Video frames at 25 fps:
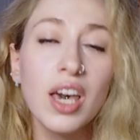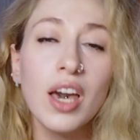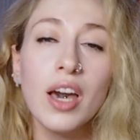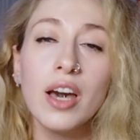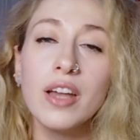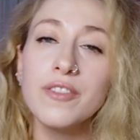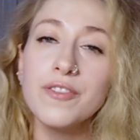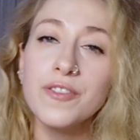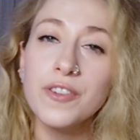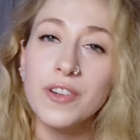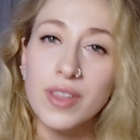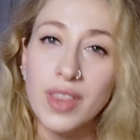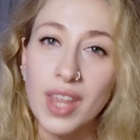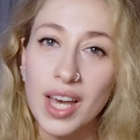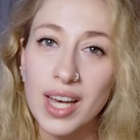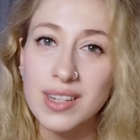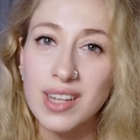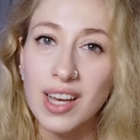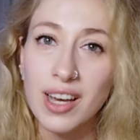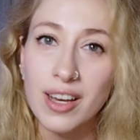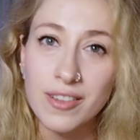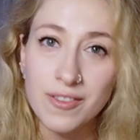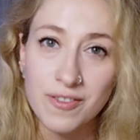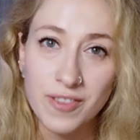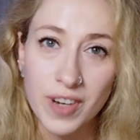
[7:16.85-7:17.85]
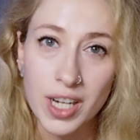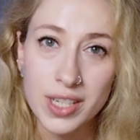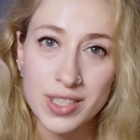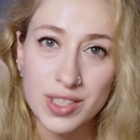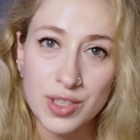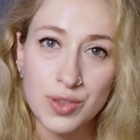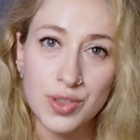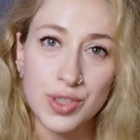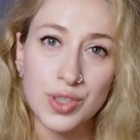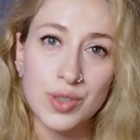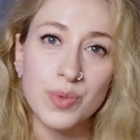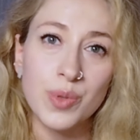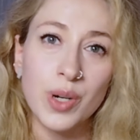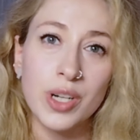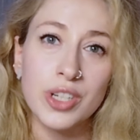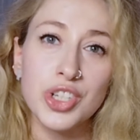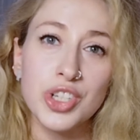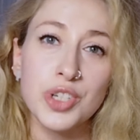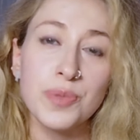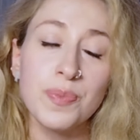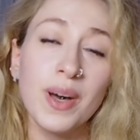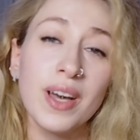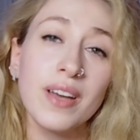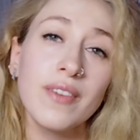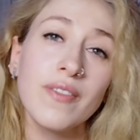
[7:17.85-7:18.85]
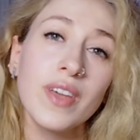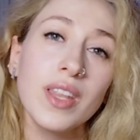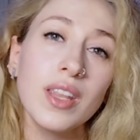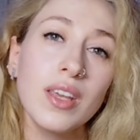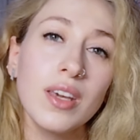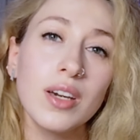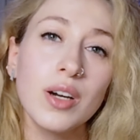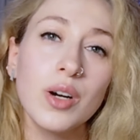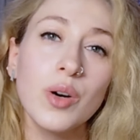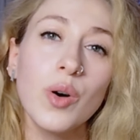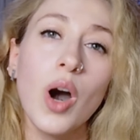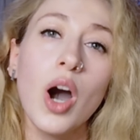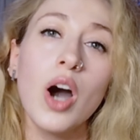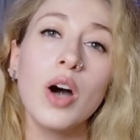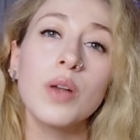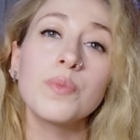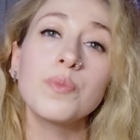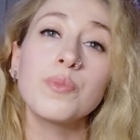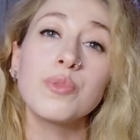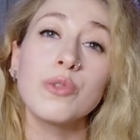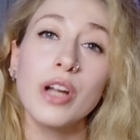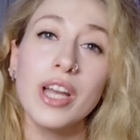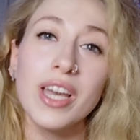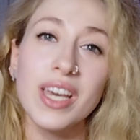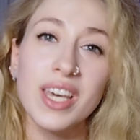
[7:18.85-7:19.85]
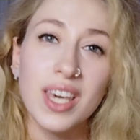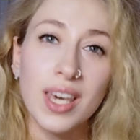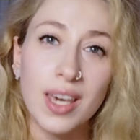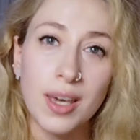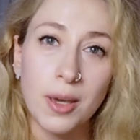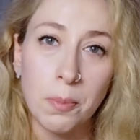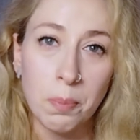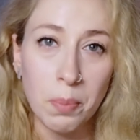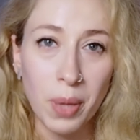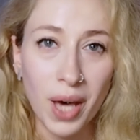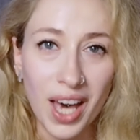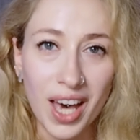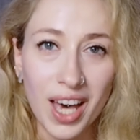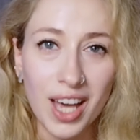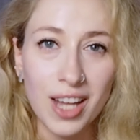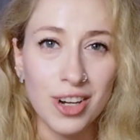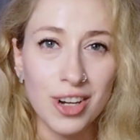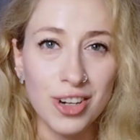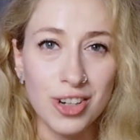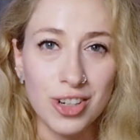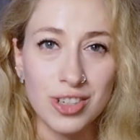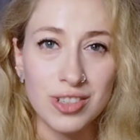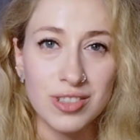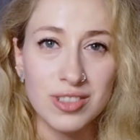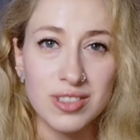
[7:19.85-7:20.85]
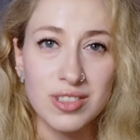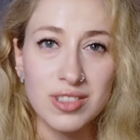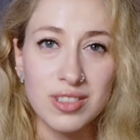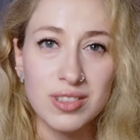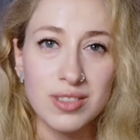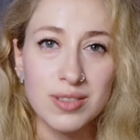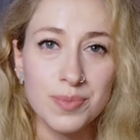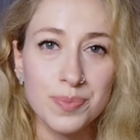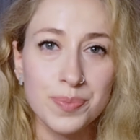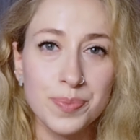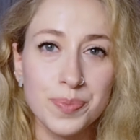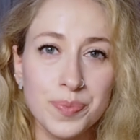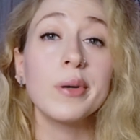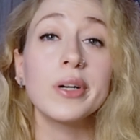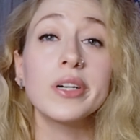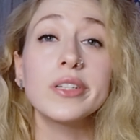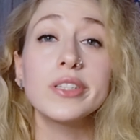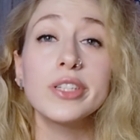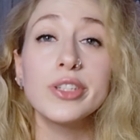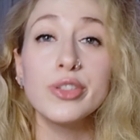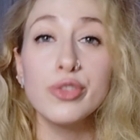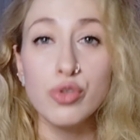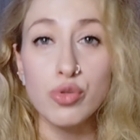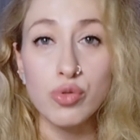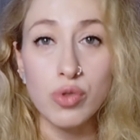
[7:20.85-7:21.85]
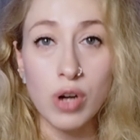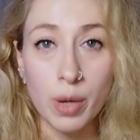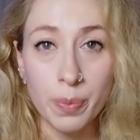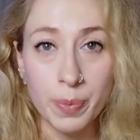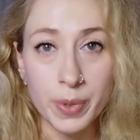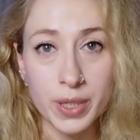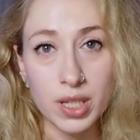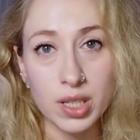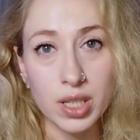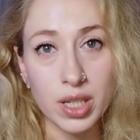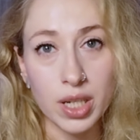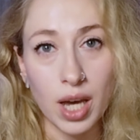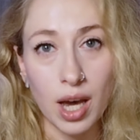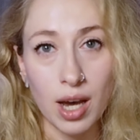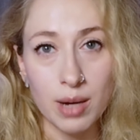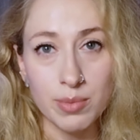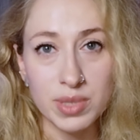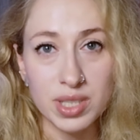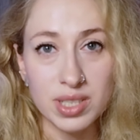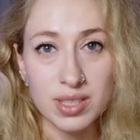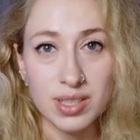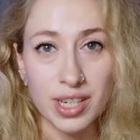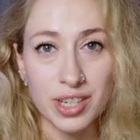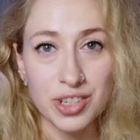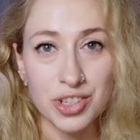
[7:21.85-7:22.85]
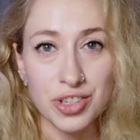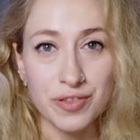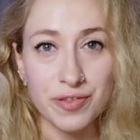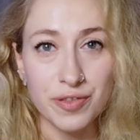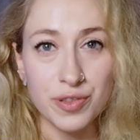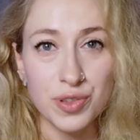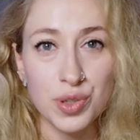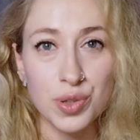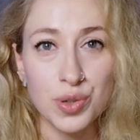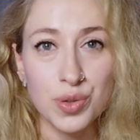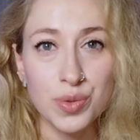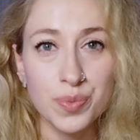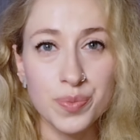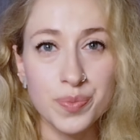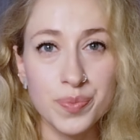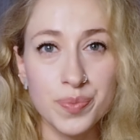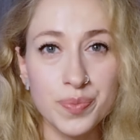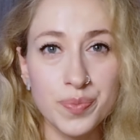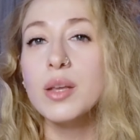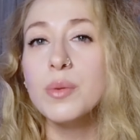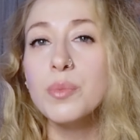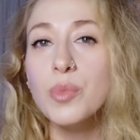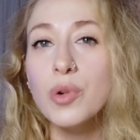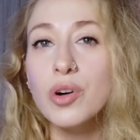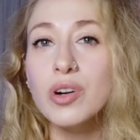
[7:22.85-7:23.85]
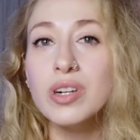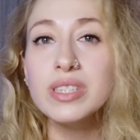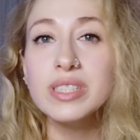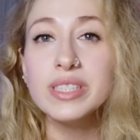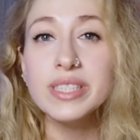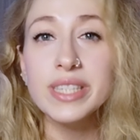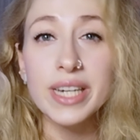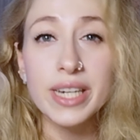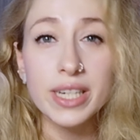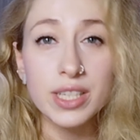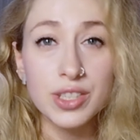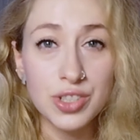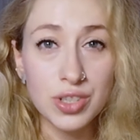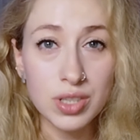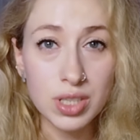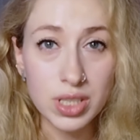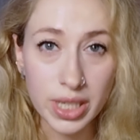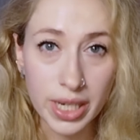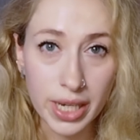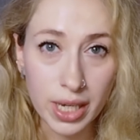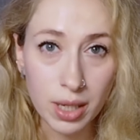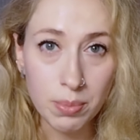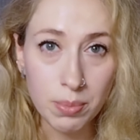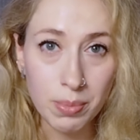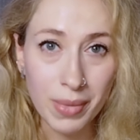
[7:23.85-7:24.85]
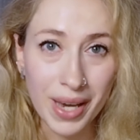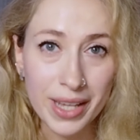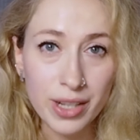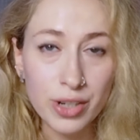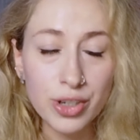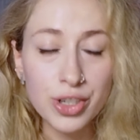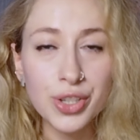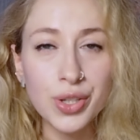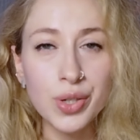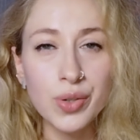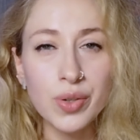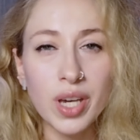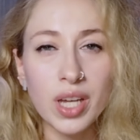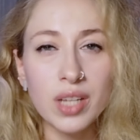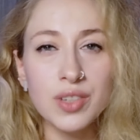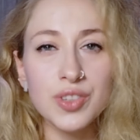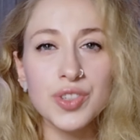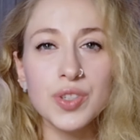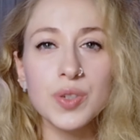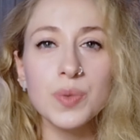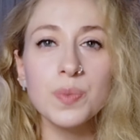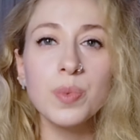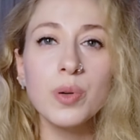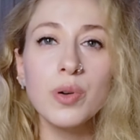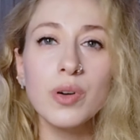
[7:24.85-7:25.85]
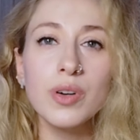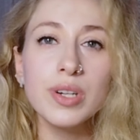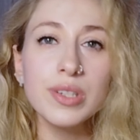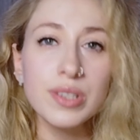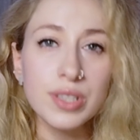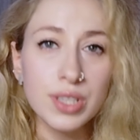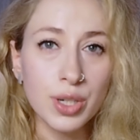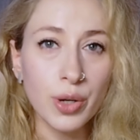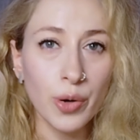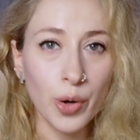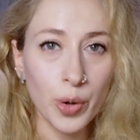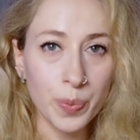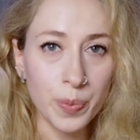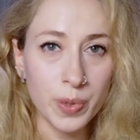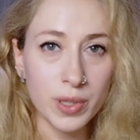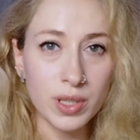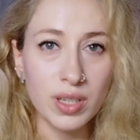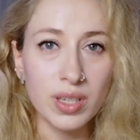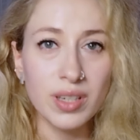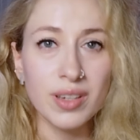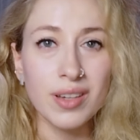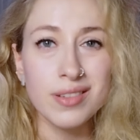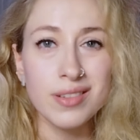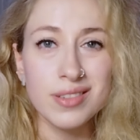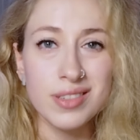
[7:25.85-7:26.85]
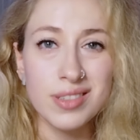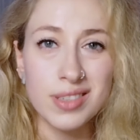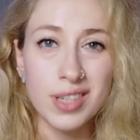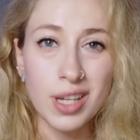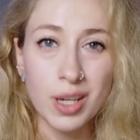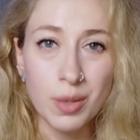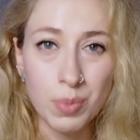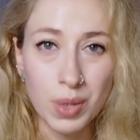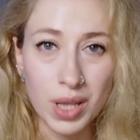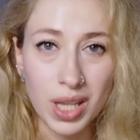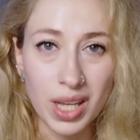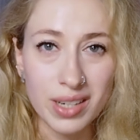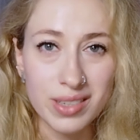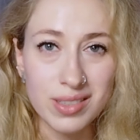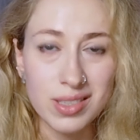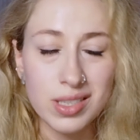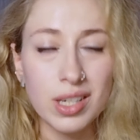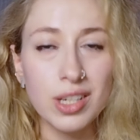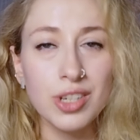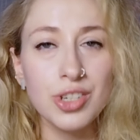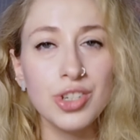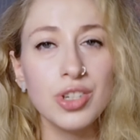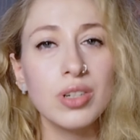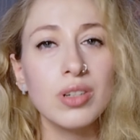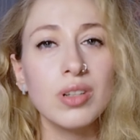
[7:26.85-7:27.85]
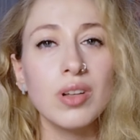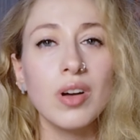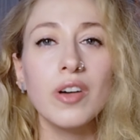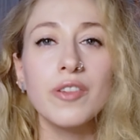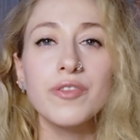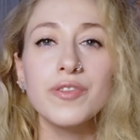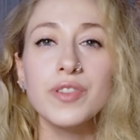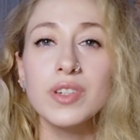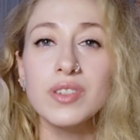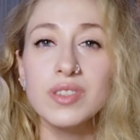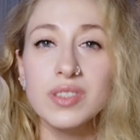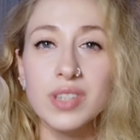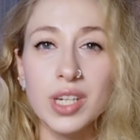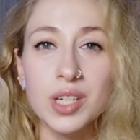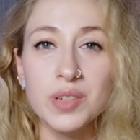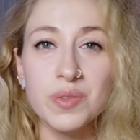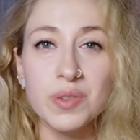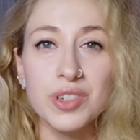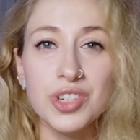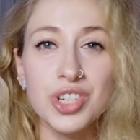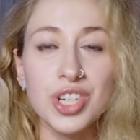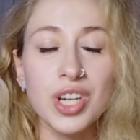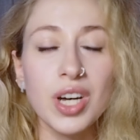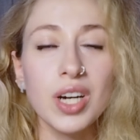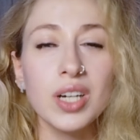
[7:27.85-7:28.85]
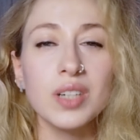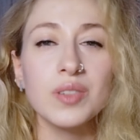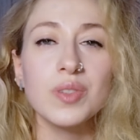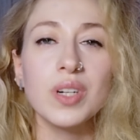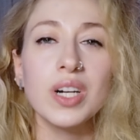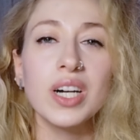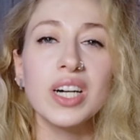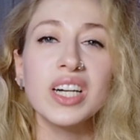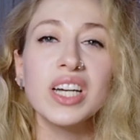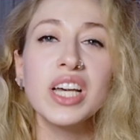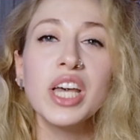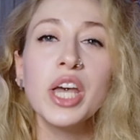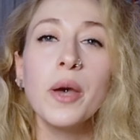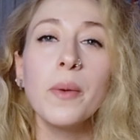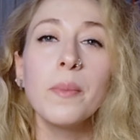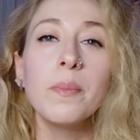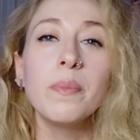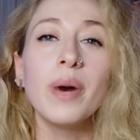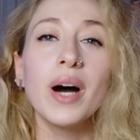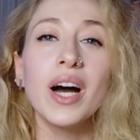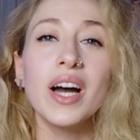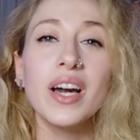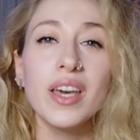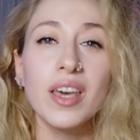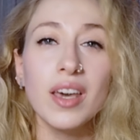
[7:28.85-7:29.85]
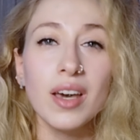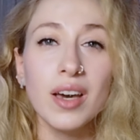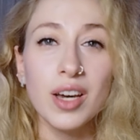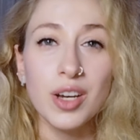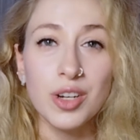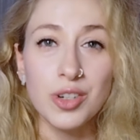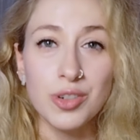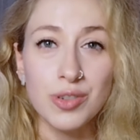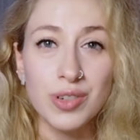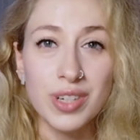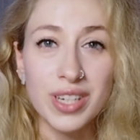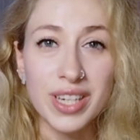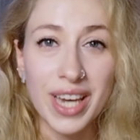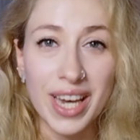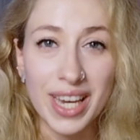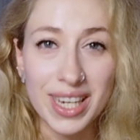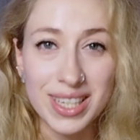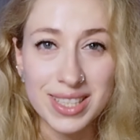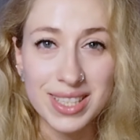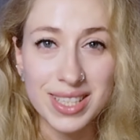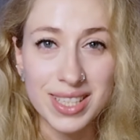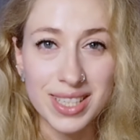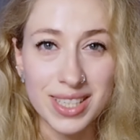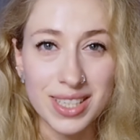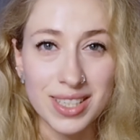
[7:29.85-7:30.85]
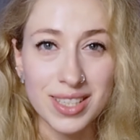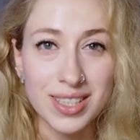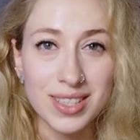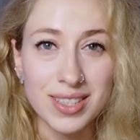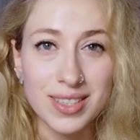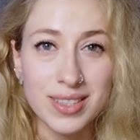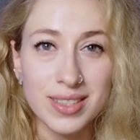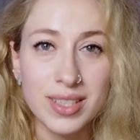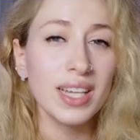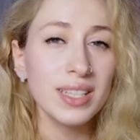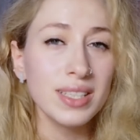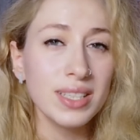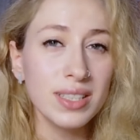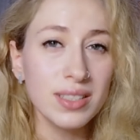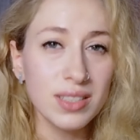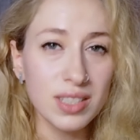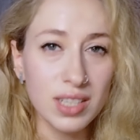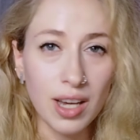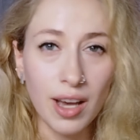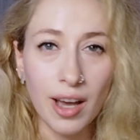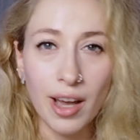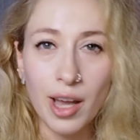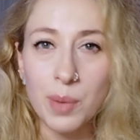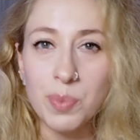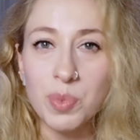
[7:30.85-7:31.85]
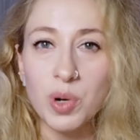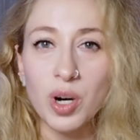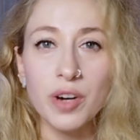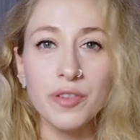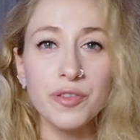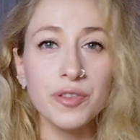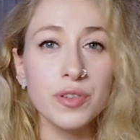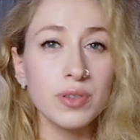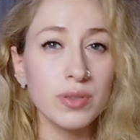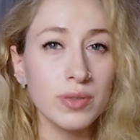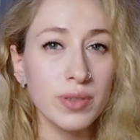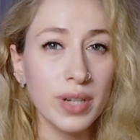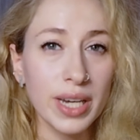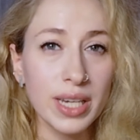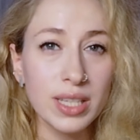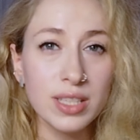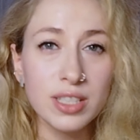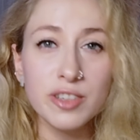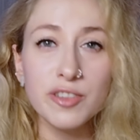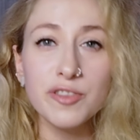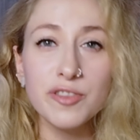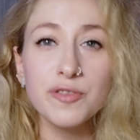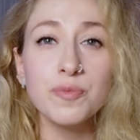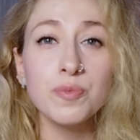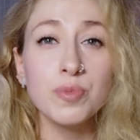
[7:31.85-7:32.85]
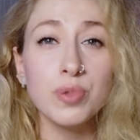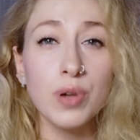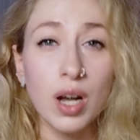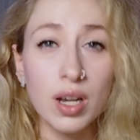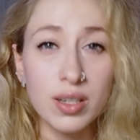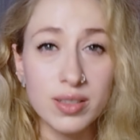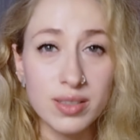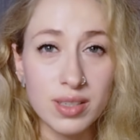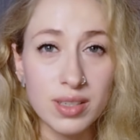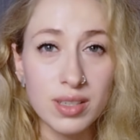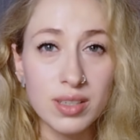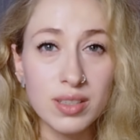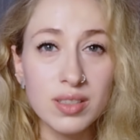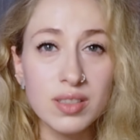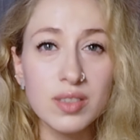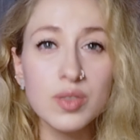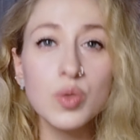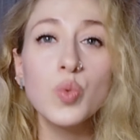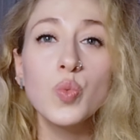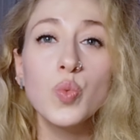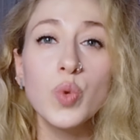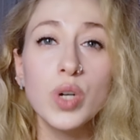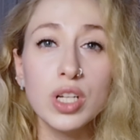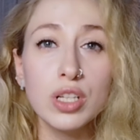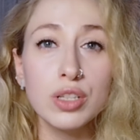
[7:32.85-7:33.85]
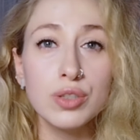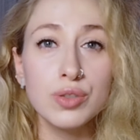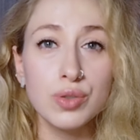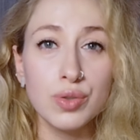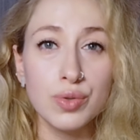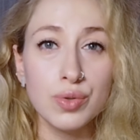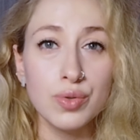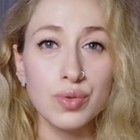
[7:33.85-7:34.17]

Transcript: And for that, I invite you to watch my video on breaking patterns. I'm gonna drop it in the comment section for you. In a more day-to-day manner, you can support the opening and stabilization of your sacral chakra by creating. Any type of creative process will